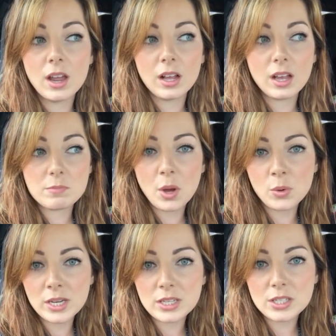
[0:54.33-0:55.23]

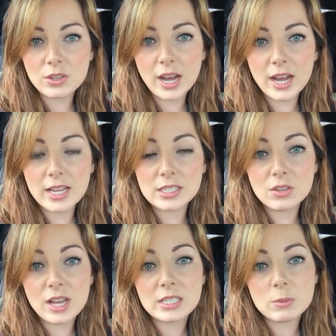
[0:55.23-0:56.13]
component to that. And
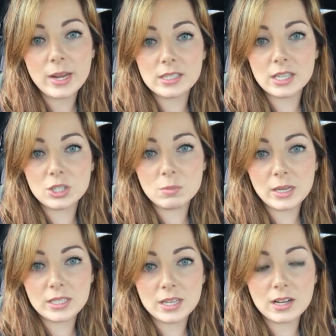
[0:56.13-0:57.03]
so that's why it's such a
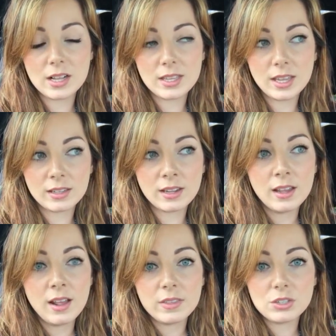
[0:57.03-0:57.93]
big deal. And then
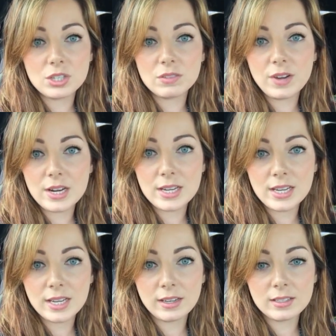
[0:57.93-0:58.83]
there's just
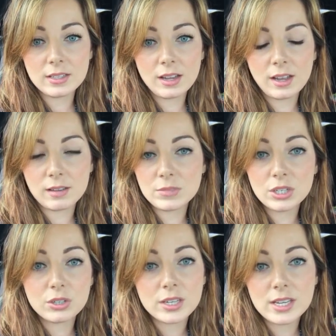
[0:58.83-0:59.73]
varying
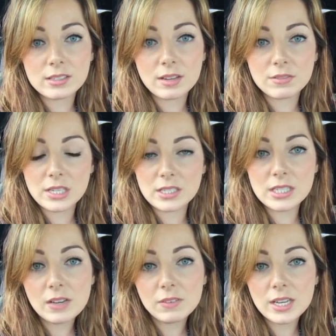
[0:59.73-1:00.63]
degrees of
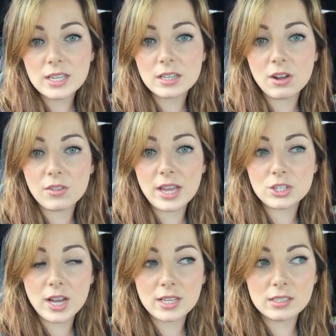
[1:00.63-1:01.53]
sensitivities and all that
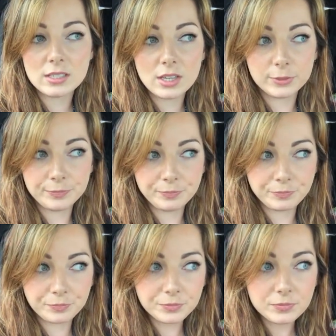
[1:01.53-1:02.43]
jazz. So
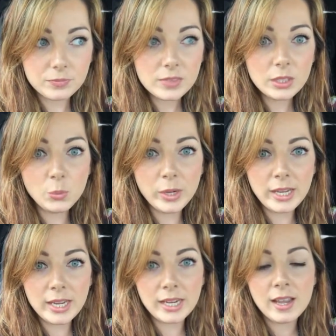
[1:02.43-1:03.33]

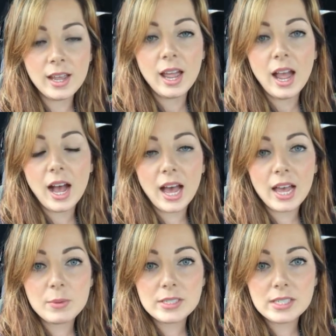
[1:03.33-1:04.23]
when
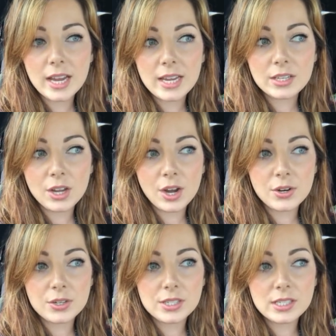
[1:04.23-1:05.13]
I
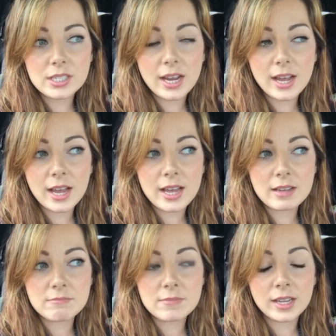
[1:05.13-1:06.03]
diagnosed,
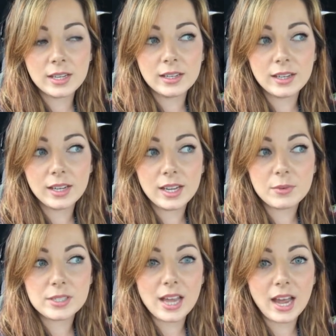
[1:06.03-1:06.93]
it
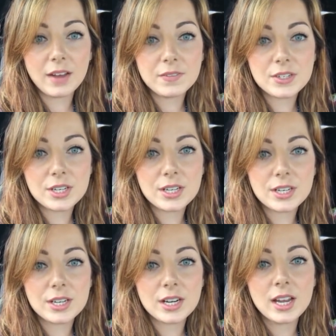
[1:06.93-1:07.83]
was
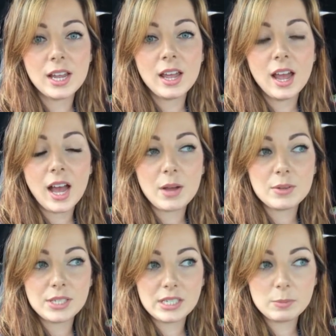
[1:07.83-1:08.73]
after I
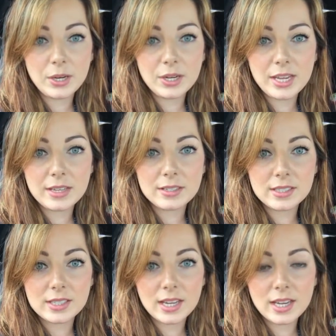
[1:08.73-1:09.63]
was
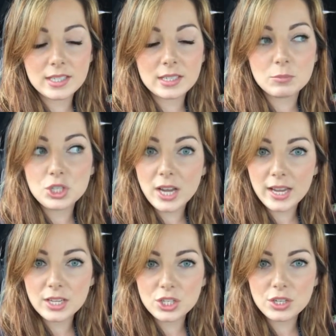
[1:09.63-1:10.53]
experiencing some
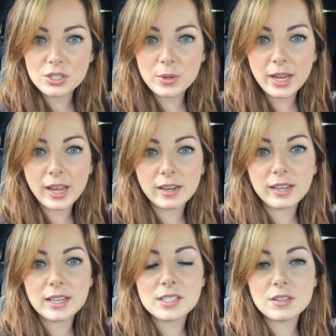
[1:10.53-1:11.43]
GI issues. So I had
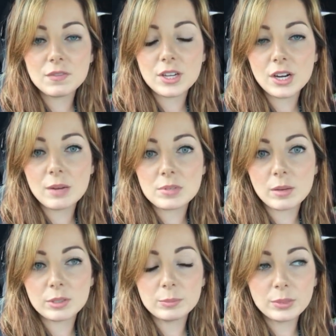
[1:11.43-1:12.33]
like severe
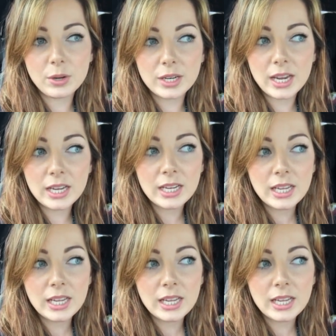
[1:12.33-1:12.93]
abdominal bloating.